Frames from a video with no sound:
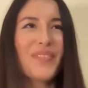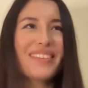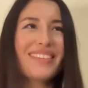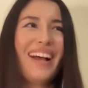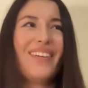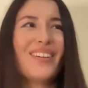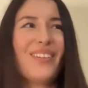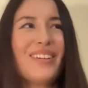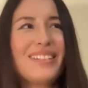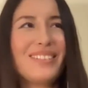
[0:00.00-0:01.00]
Now,
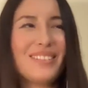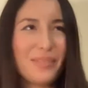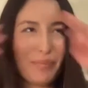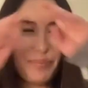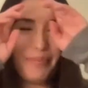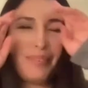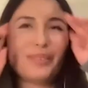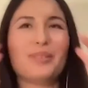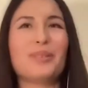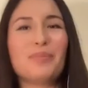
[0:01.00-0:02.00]
going to
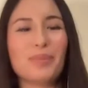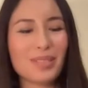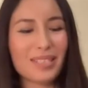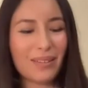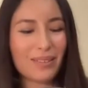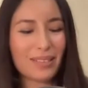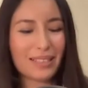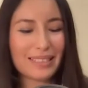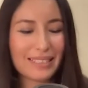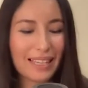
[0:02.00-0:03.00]
the moon sounds
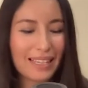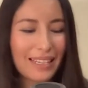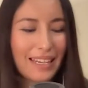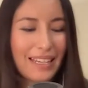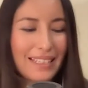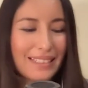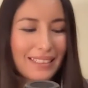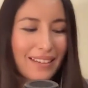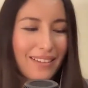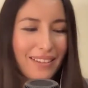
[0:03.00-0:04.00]
exciting and it's
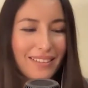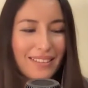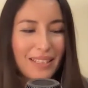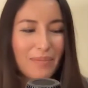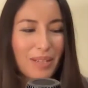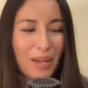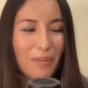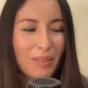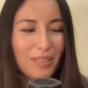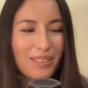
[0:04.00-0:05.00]
scary at the same
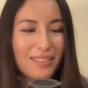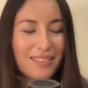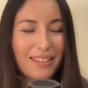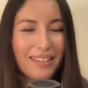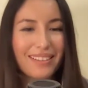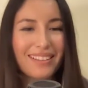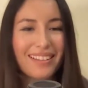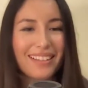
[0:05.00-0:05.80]
time, because it's like,